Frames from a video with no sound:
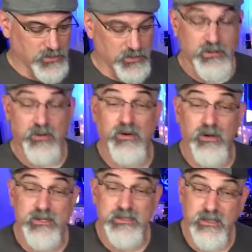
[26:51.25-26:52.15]

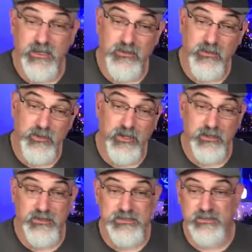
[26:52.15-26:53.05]
hardcore guitar
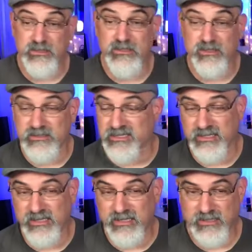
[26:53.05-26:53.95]
repairs and things like that,